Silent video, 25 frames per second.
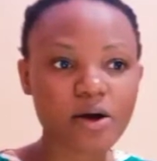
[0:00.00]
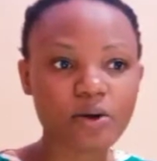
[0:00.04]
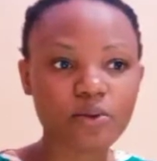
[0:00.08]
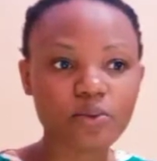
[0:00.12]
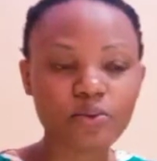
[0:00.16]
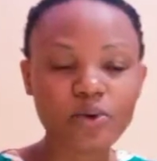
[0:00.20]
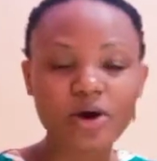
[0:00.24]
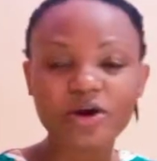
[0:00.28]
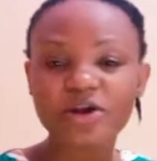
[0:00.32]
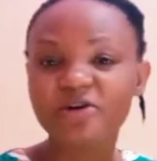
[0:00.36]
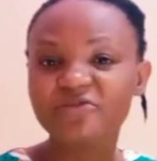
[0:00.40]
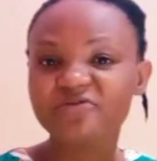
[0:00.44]

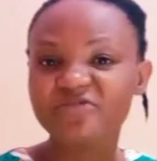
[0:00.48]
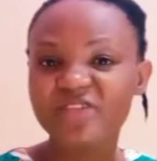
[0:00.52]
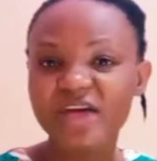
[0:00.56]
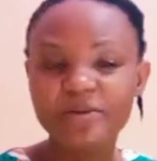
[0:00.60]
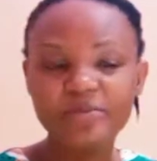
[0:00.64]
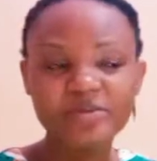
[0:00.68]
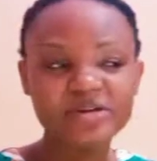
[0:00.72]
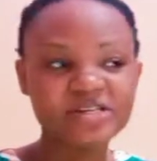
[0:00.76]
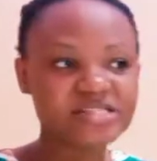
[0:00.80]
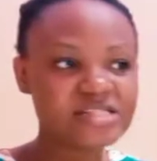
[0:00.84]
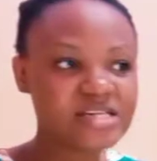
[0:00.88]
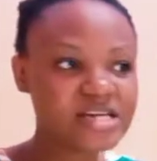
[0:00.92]
one of
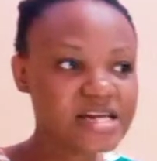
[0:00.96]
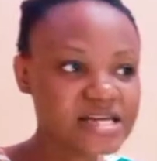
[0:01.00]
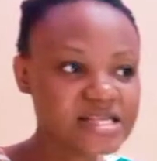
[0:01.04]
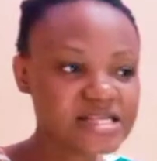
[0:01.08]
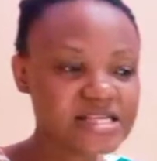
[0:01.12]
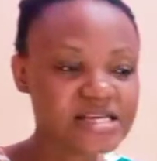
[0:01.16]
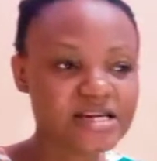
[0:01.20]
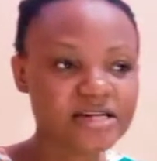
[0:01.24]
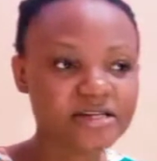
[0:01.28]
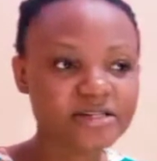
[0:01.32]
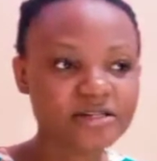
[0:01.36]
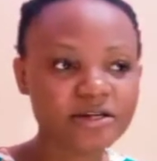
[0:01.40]
them is
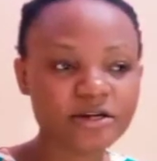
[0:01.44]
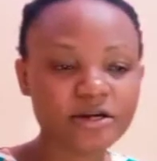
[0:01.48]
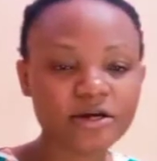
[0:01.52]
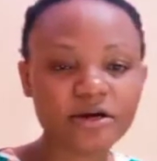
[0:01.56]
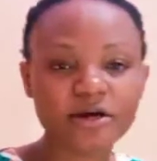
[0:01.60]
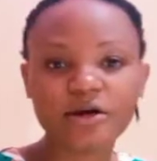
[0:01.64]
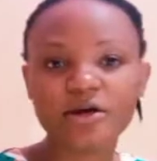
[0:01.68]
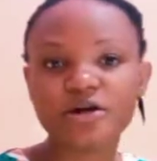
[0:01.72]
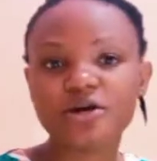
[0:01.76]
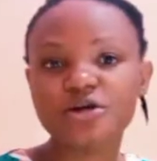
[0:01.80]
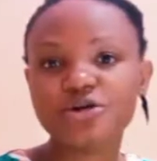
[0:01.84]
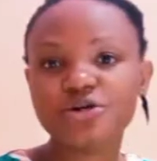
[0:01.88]
eating,
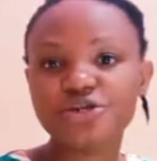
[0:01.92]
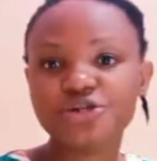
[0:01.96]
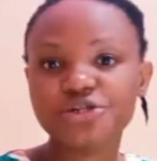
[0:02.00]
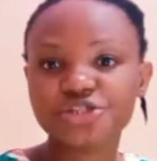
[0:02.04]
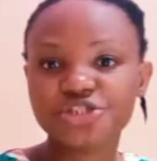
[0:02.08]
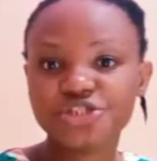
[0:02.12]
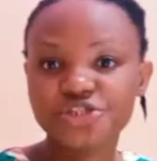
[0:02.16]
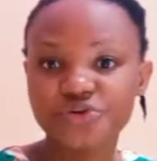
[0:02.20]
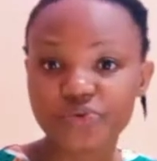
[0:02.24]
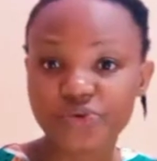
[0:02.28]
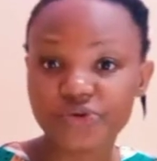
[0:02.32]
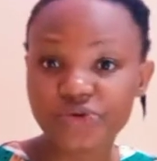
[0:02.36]

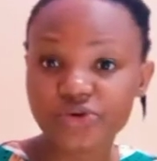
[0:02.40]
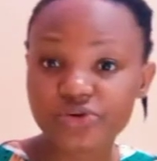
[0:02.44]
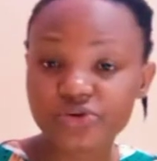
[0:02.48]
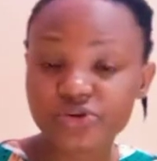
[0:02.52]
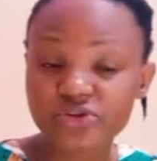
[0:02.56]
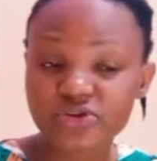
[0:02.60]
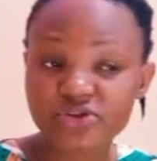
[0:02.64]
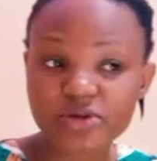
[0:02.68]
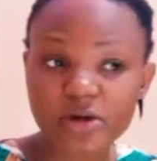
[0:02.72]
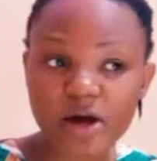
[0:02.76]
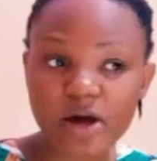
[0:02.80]
she will use